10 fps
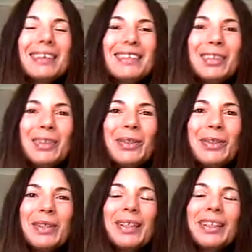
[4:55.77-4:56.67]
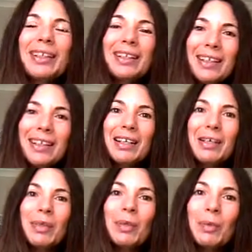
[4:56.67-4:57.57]
So
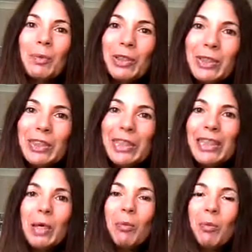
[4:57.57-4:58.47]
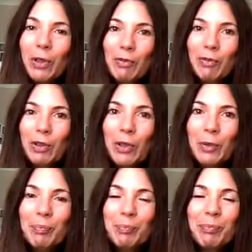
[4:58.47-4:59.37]
when you're setting up
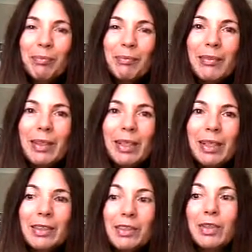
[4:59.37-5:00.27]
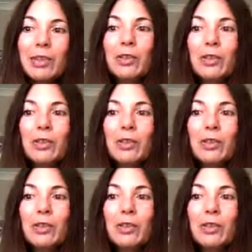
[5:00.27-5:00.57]
workflow, so that